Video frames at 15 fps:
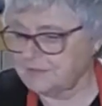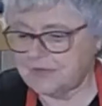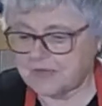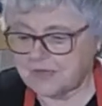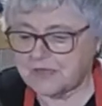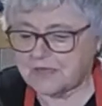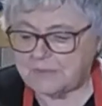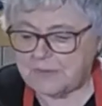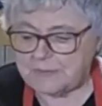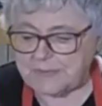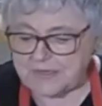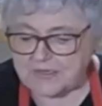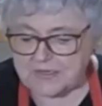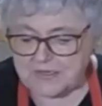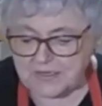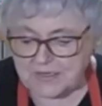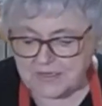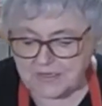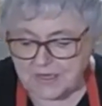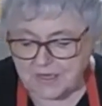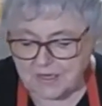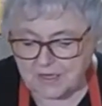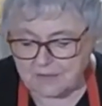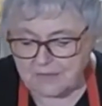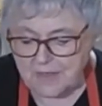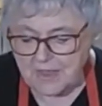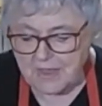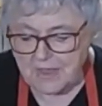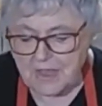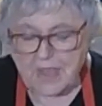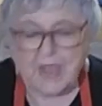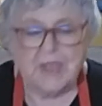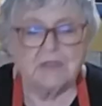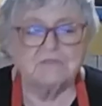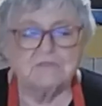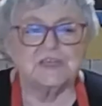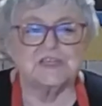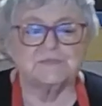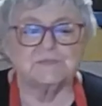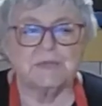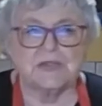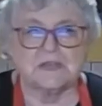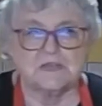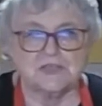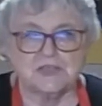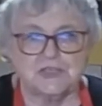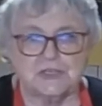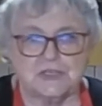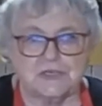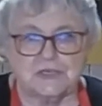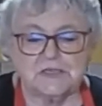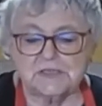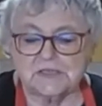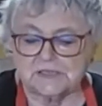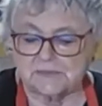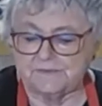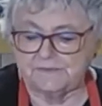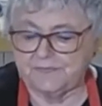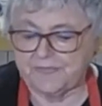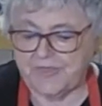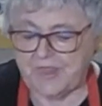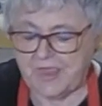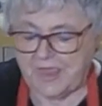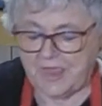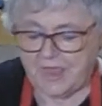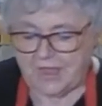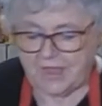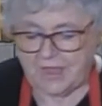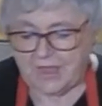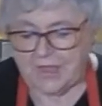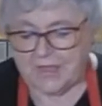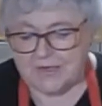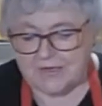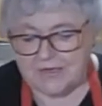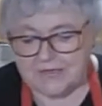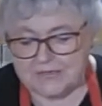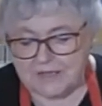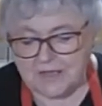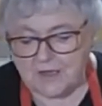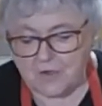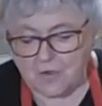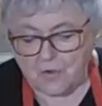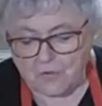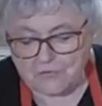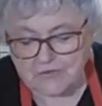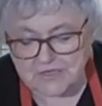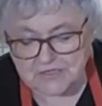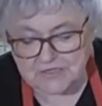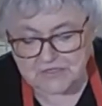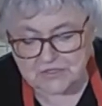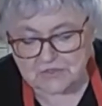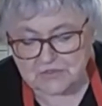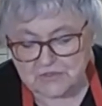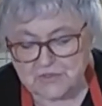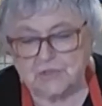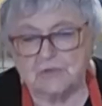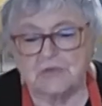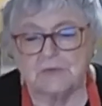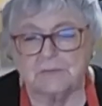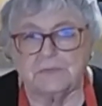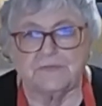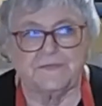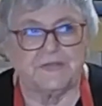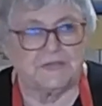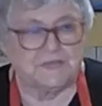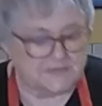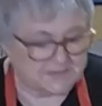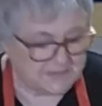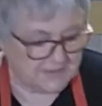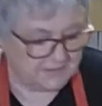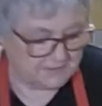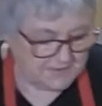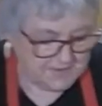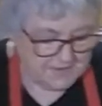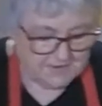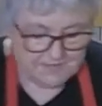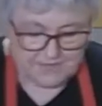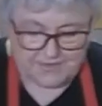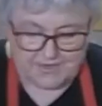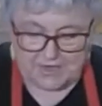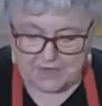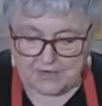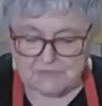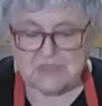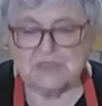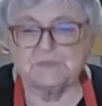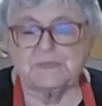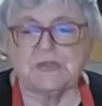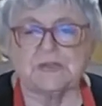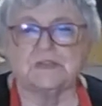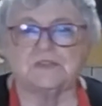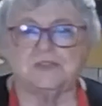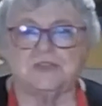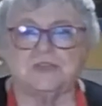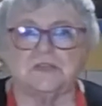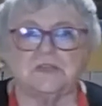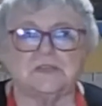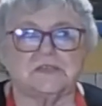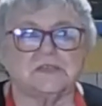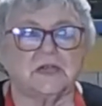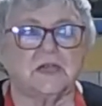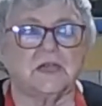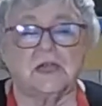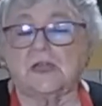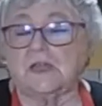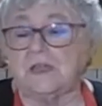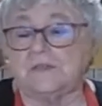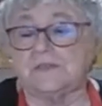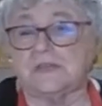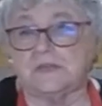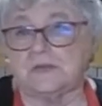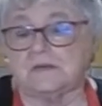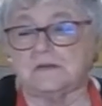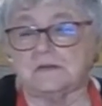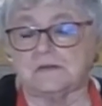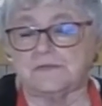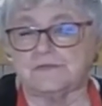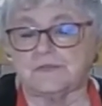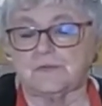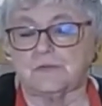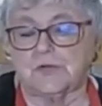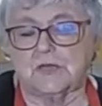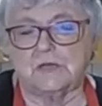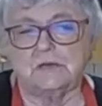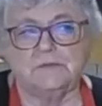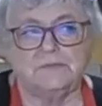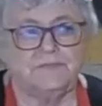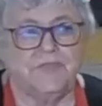We're going to be making Irish mac and cheese and orange and chocolate muffins. Now, the Irish mac and cheese, I lived in Ireland for a while.